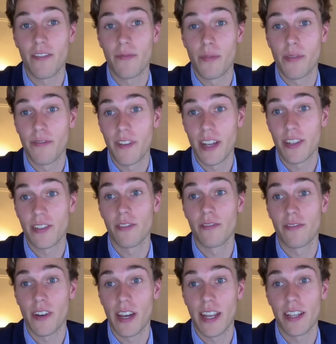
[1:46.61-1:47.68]
of
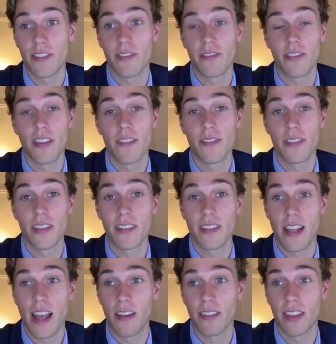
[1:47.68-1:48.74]
professional financial services
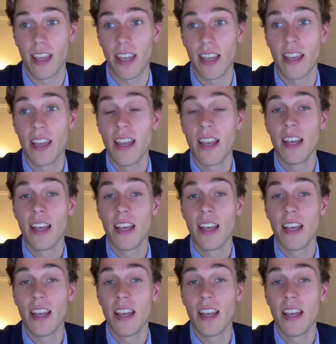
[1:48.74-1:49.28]
and healthcare.